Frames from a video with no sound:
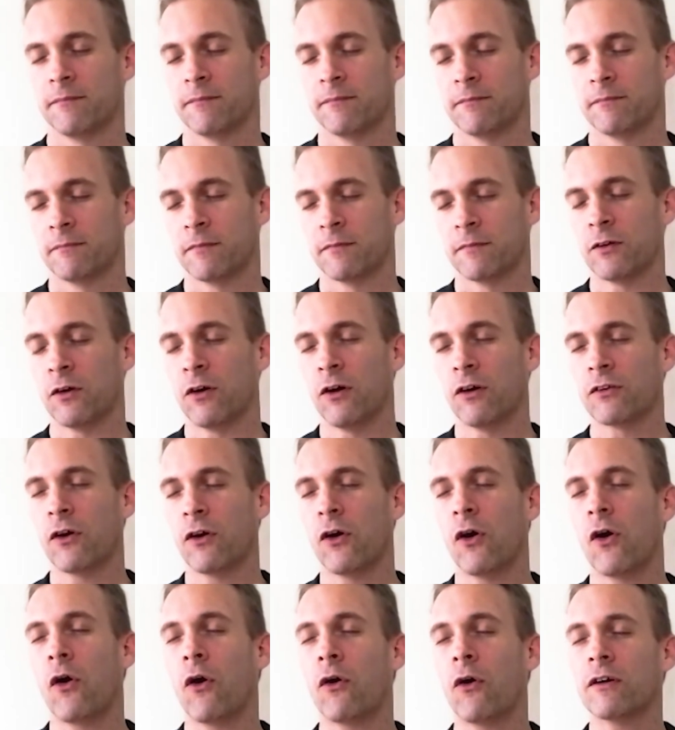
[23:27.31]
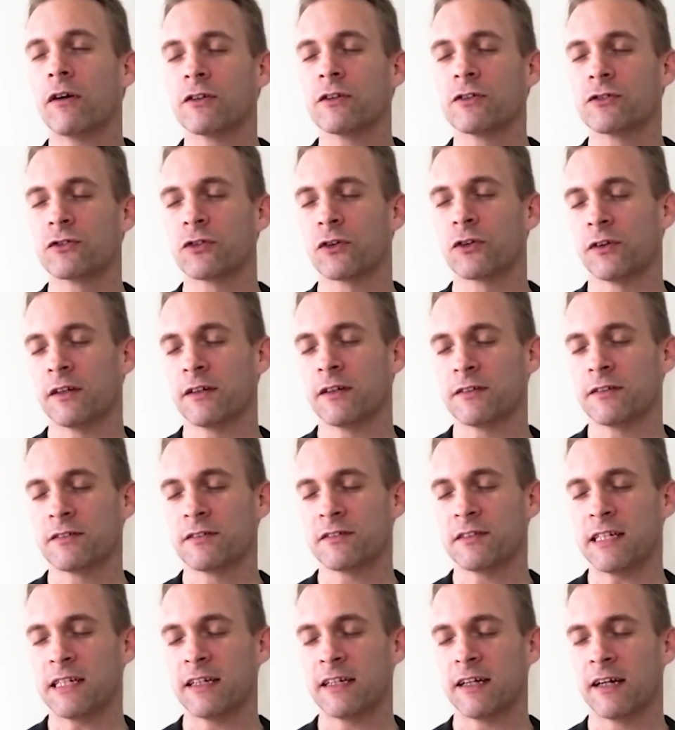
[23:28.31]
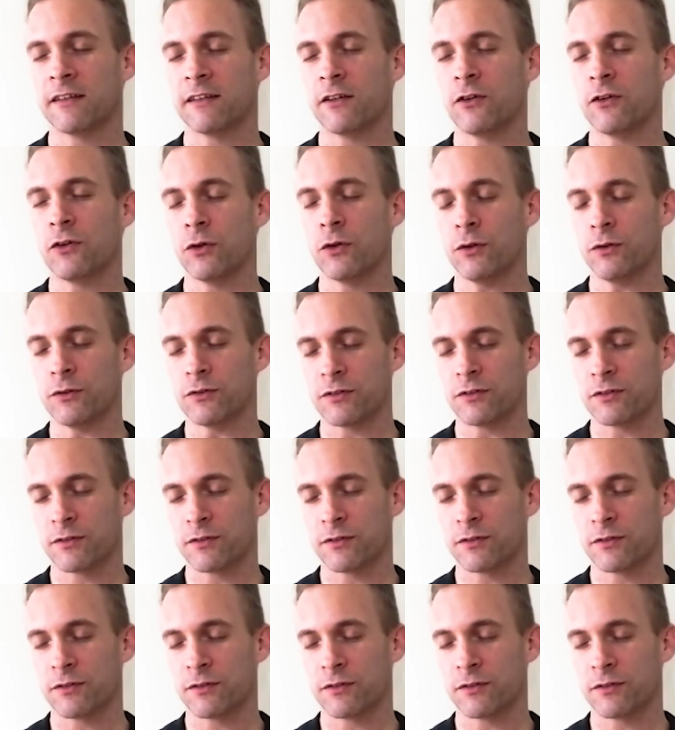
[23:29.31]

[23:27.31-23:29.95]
And all the horror stories seen on the news,